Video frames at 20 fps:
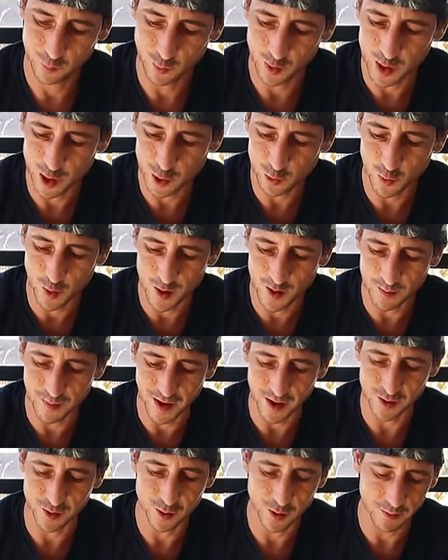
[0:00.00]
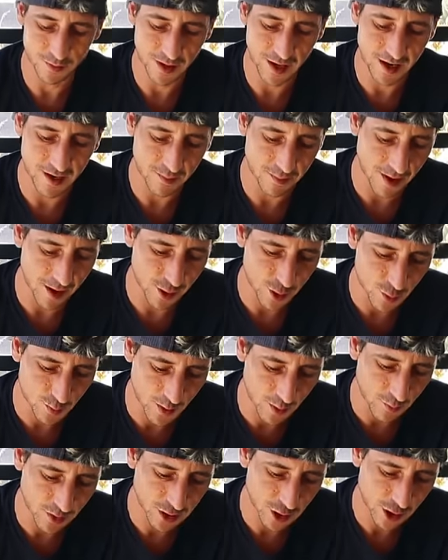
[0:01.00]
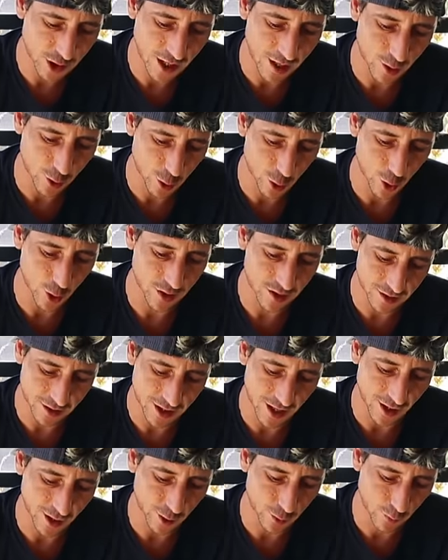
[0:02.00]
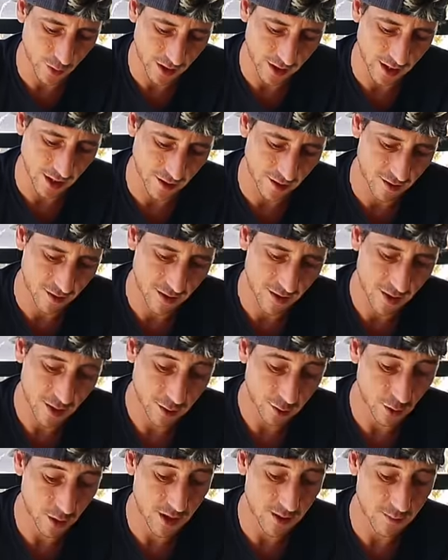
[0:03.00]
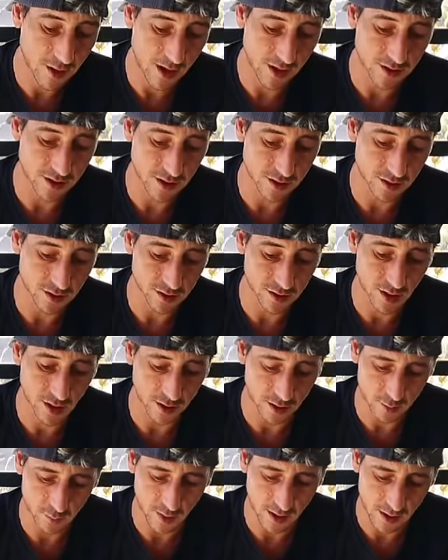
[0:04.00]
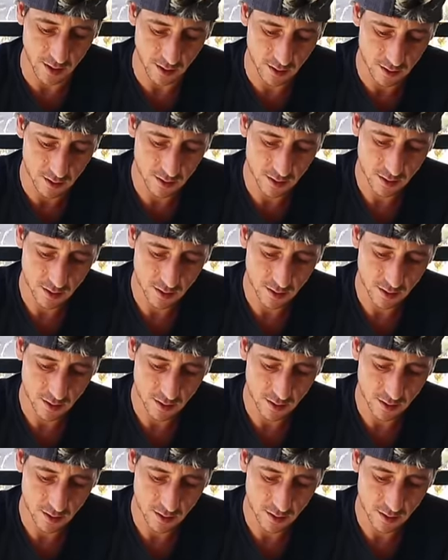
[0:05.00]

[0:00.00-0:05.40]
We just won a bunch. Not a bunch, but we just got a good solid win here. 30 bucks is a solid win.